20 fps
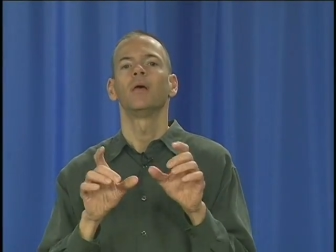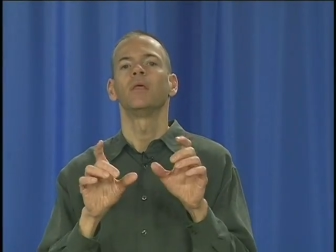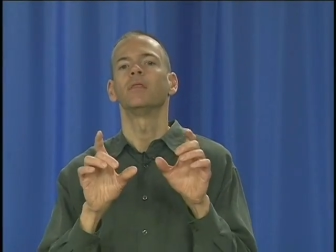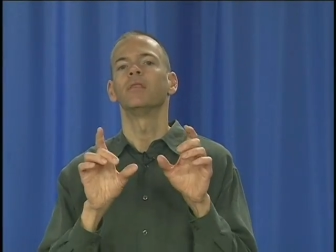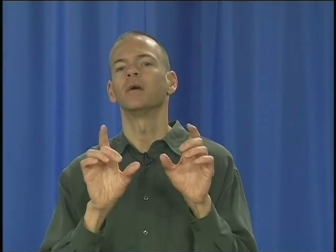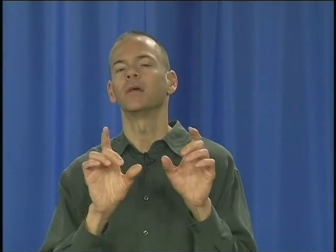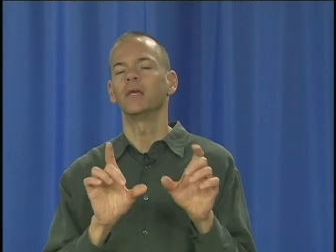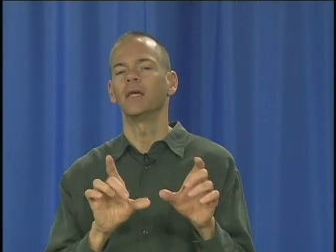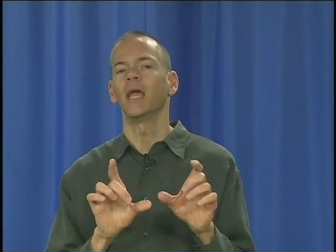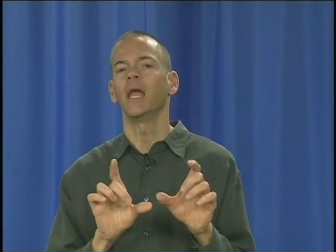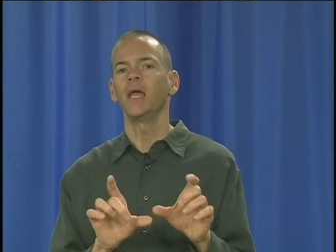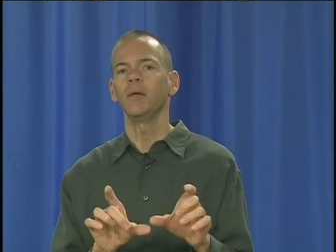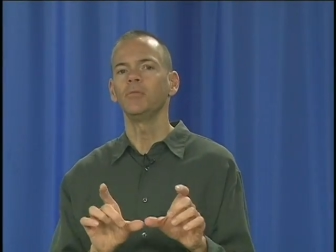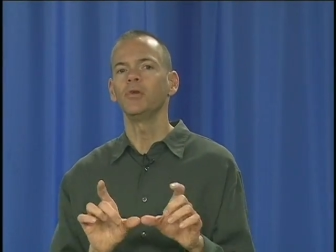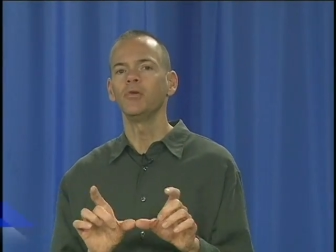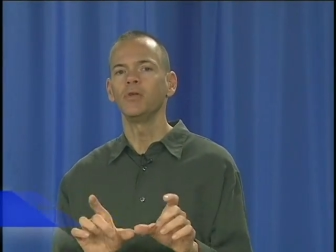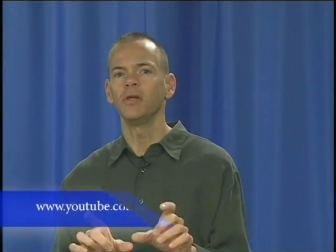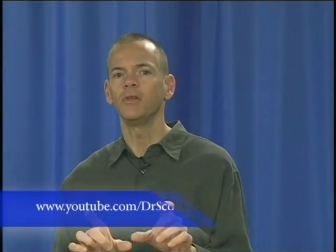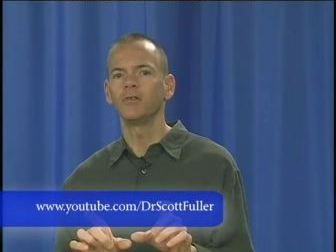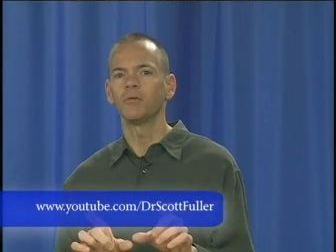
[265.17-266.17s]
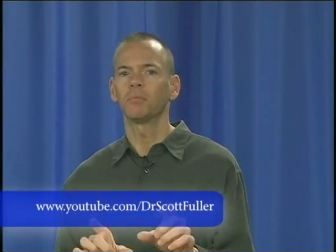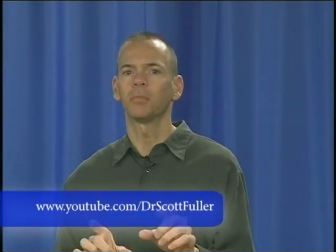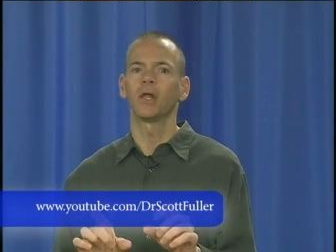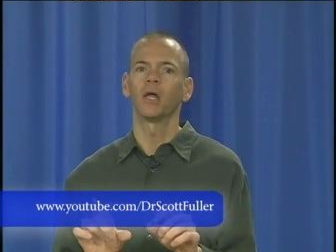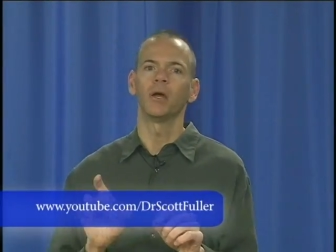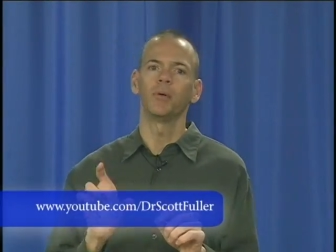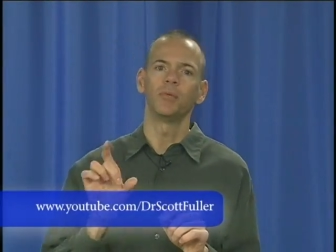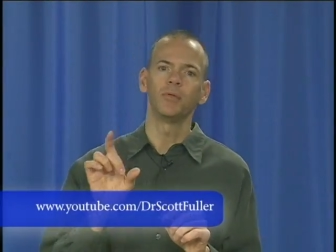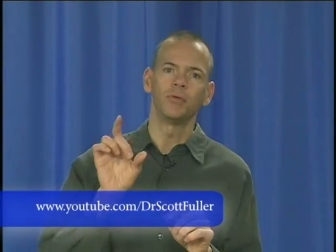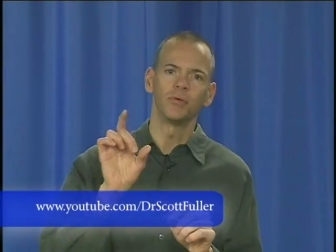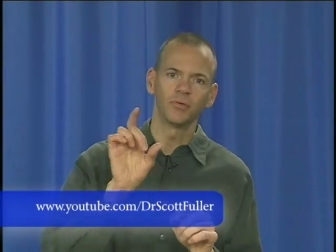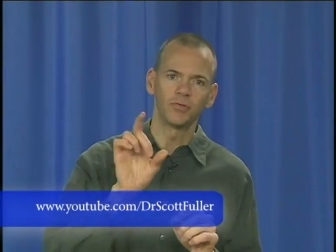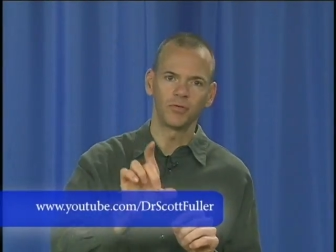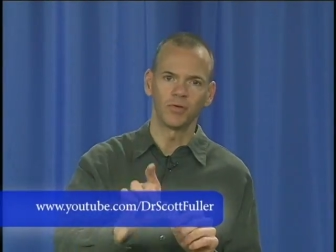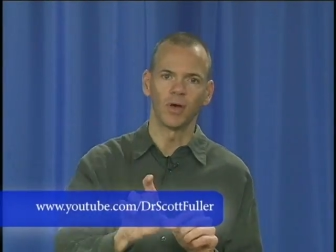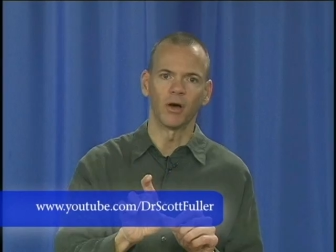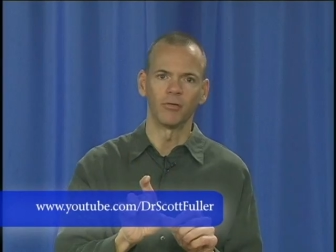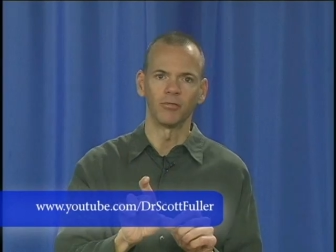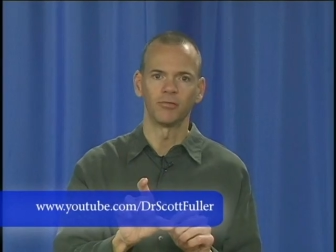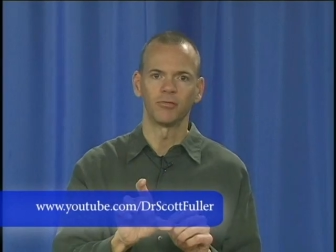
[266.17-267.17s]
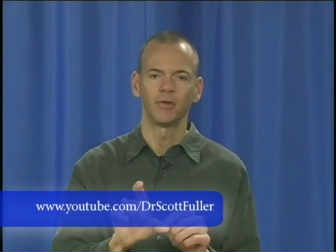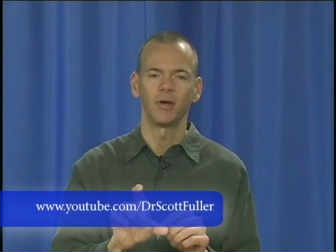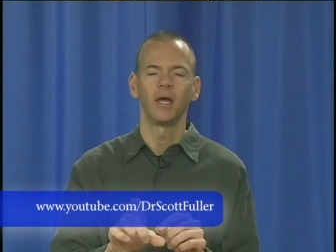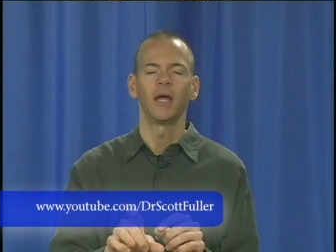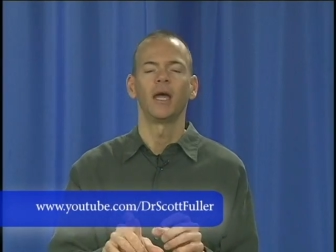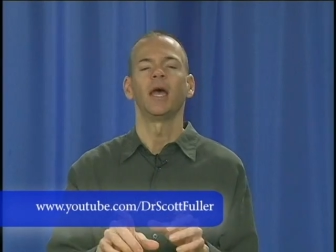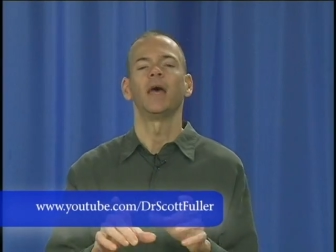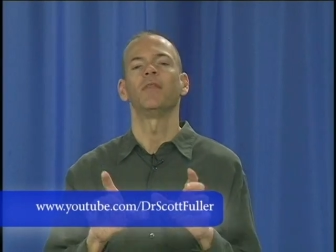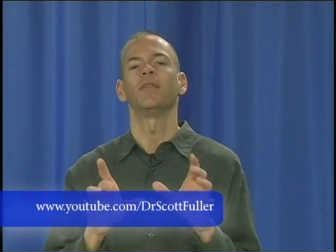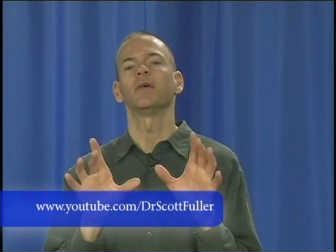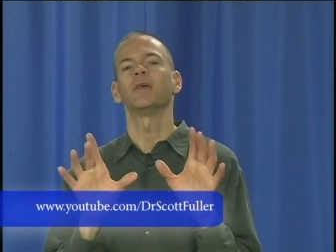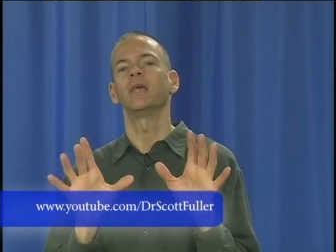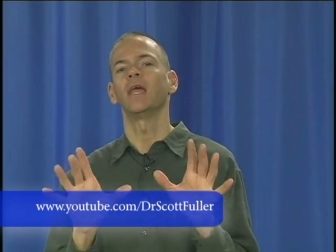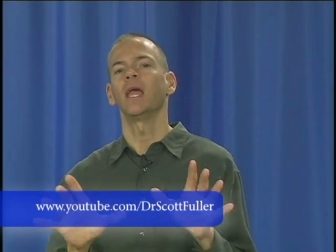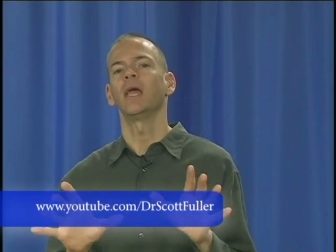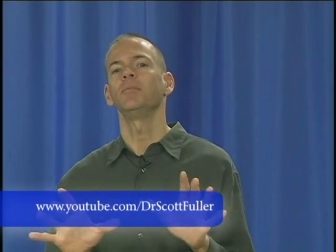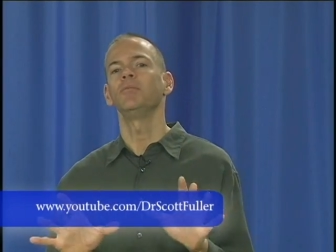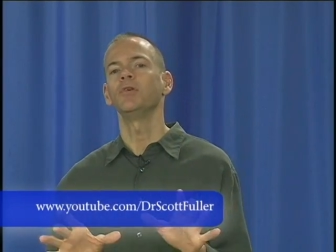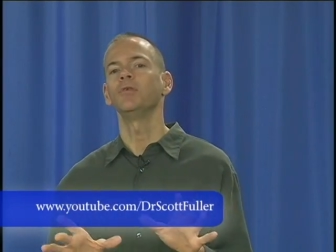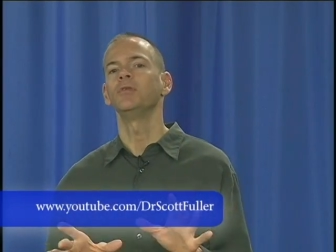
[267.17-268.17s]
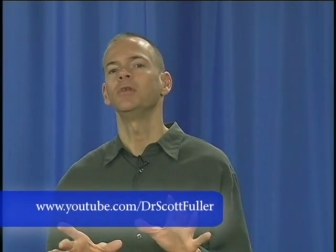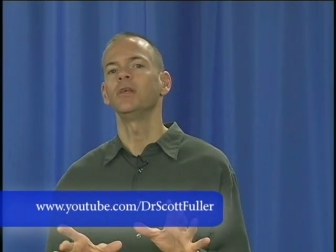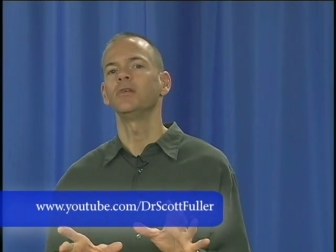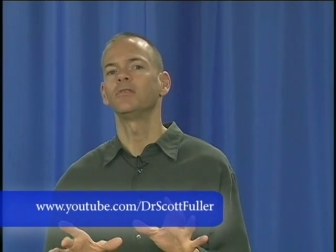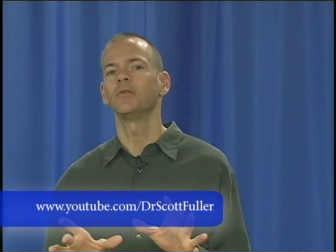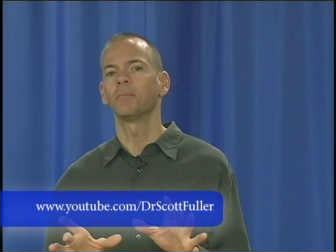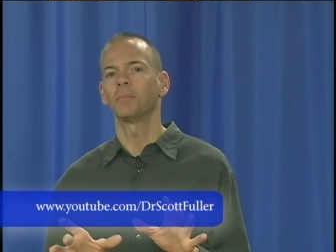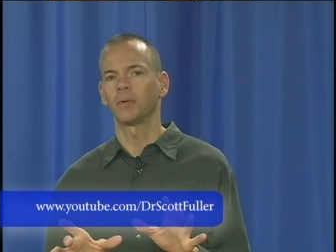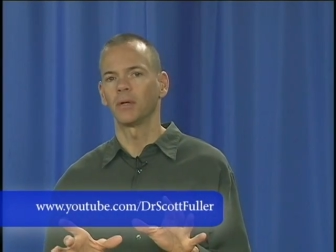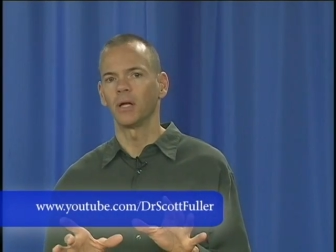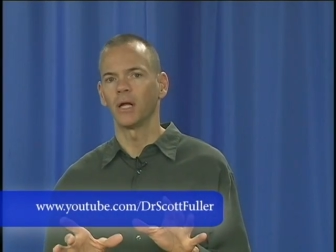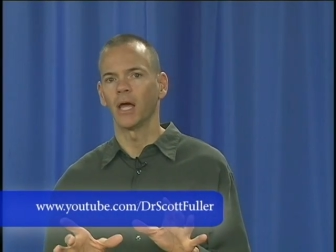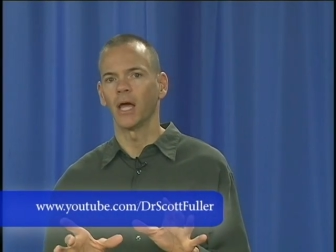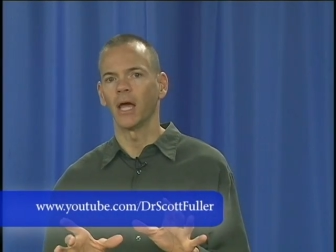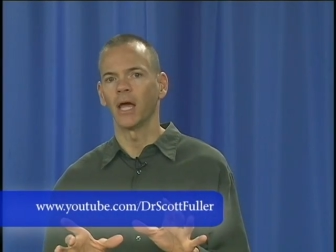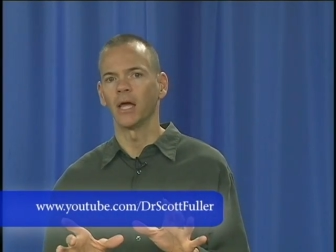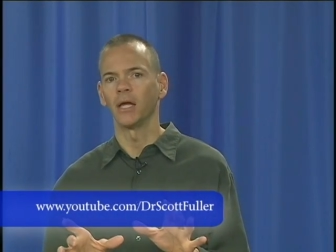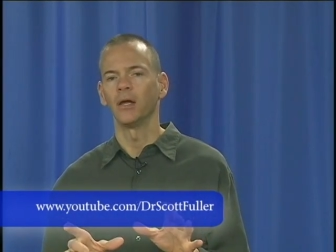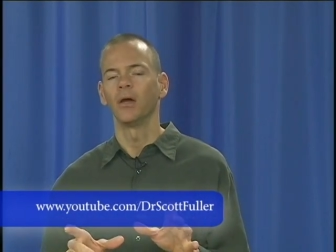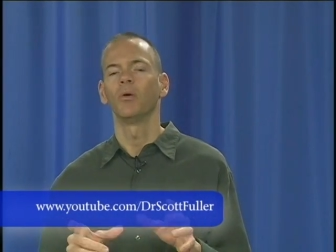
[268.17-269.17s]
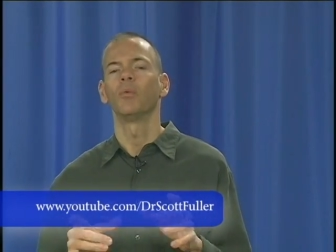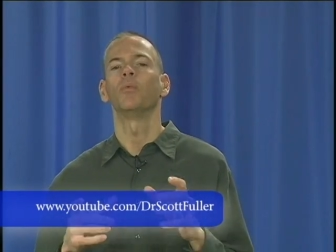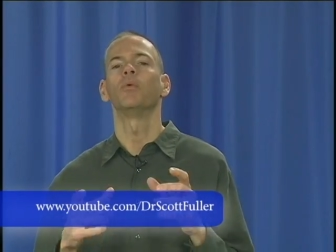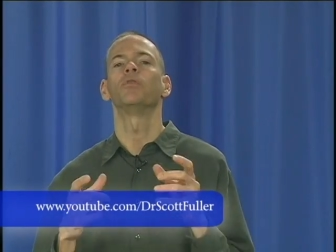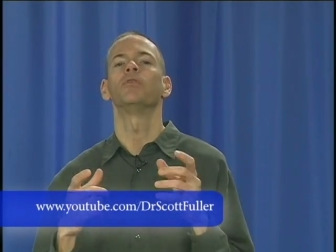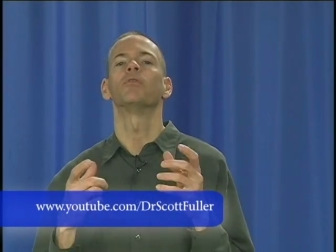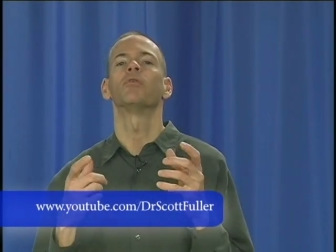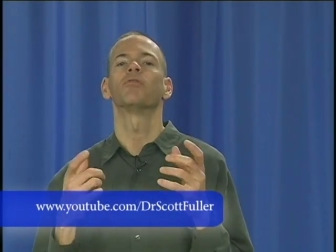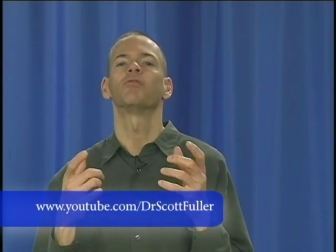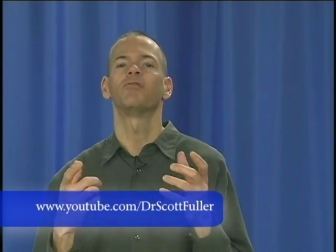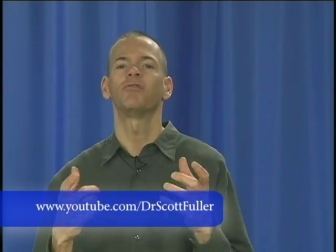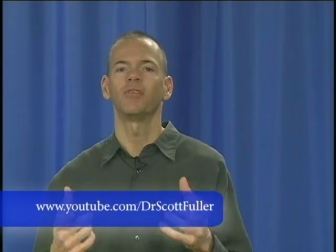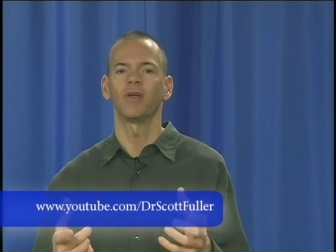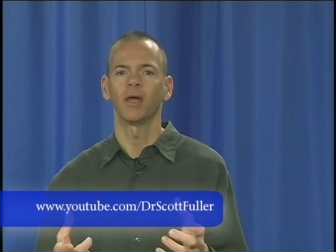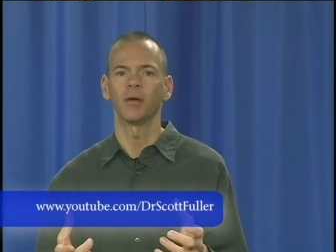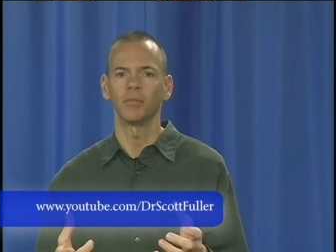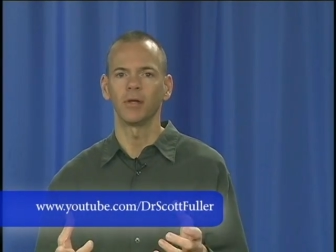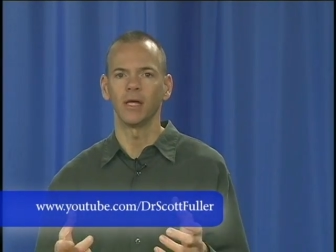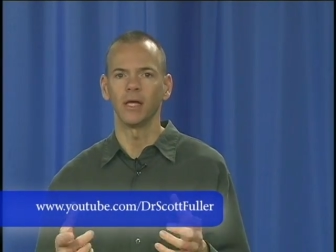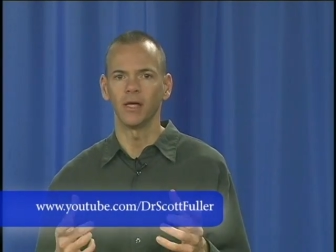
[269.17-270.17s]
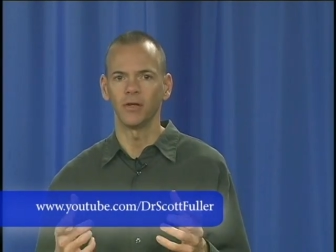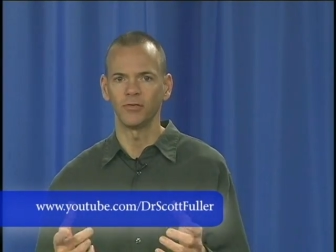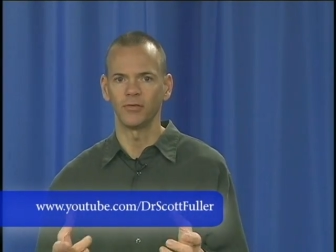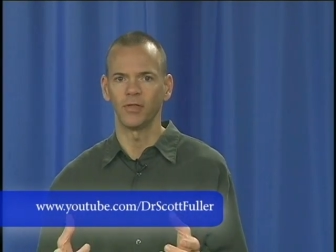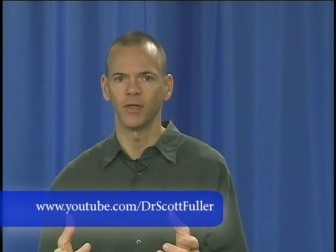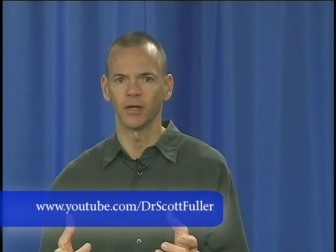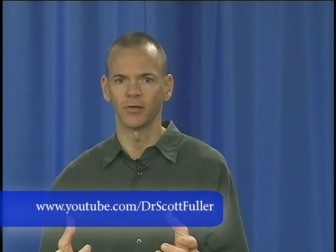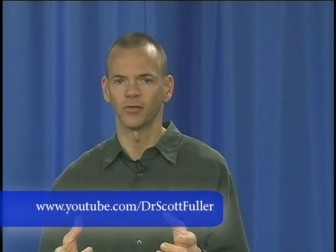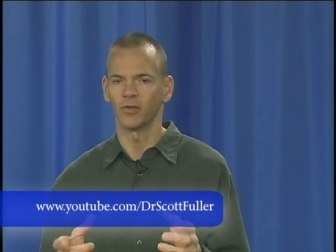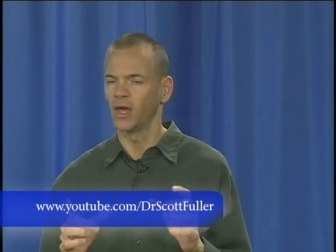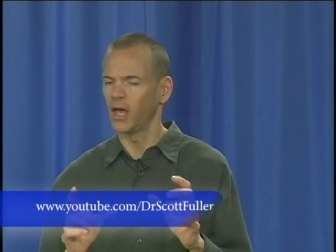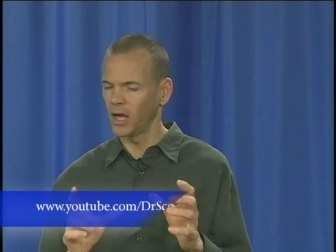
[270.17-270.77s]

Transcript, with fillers: The game you need to play with yourself and the game you need to play with your family is this.